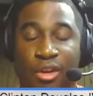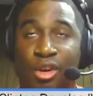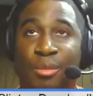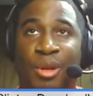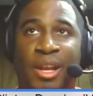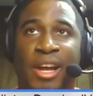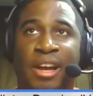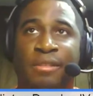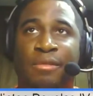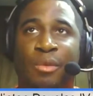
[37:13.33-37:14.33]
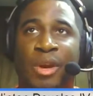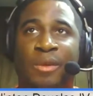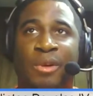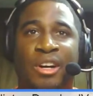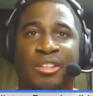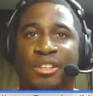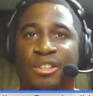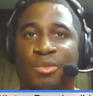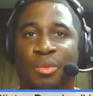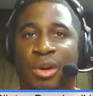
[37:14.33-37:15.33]
Herbalife, Weight
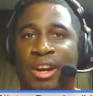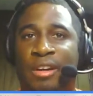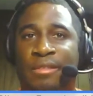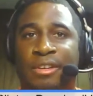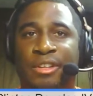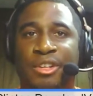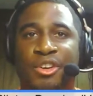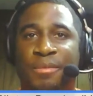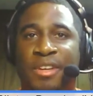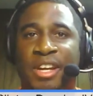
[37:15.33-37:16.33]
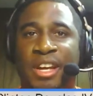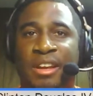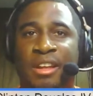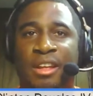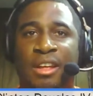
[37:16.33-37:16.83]
Watchers, whatever, you know what I'm saying?